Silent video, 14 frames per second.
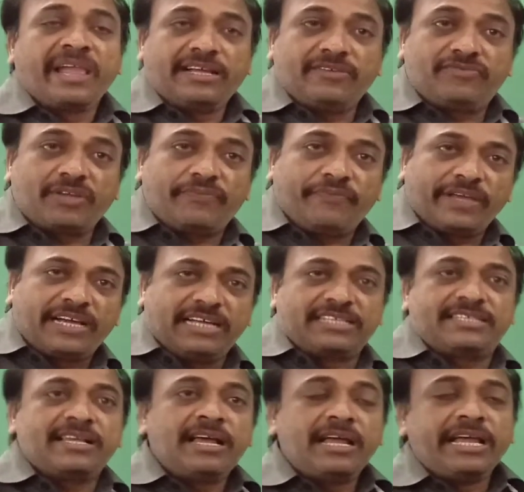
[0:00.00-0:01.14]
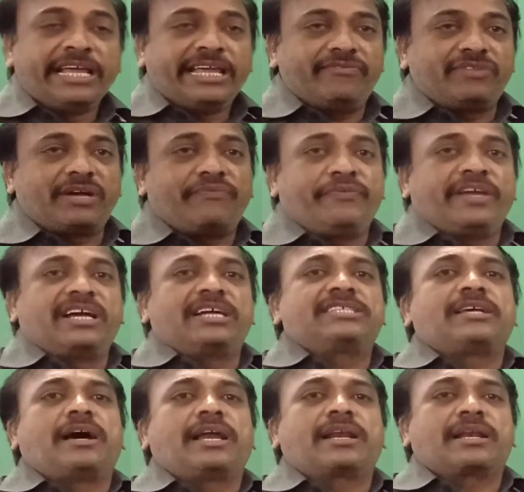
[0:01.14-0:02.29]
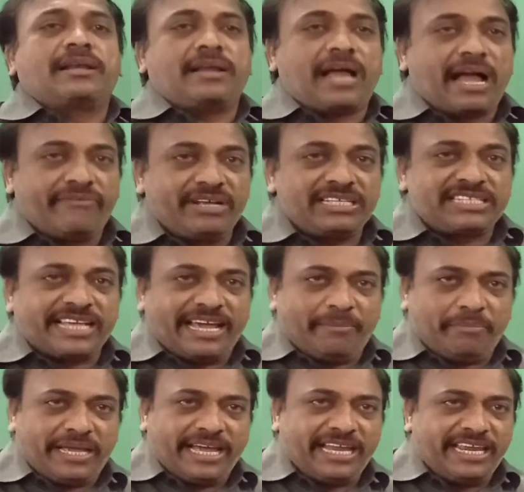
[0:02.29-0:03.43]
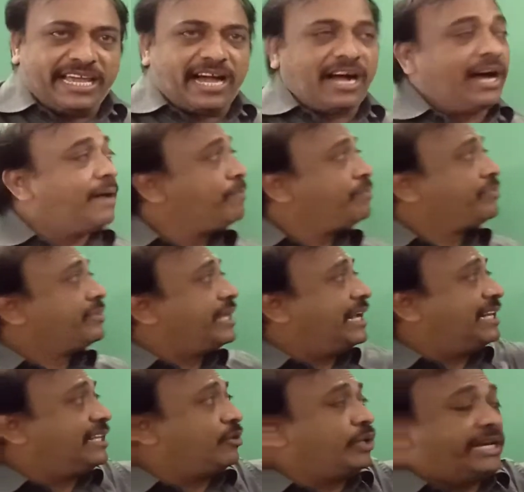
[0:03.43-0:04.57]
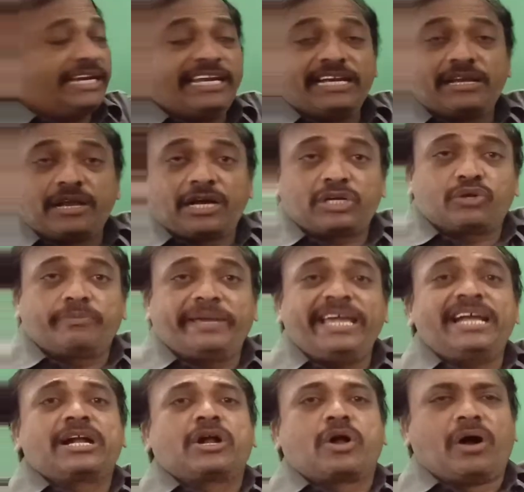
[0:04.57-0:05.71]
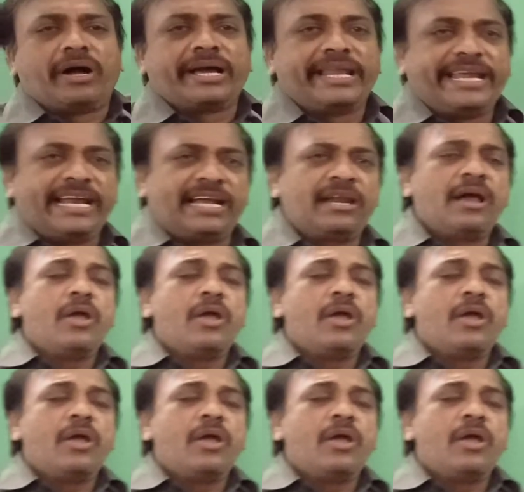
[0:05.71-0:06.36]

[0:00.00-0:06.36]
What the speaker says: If the figures are having same area, then they need not to be congruent.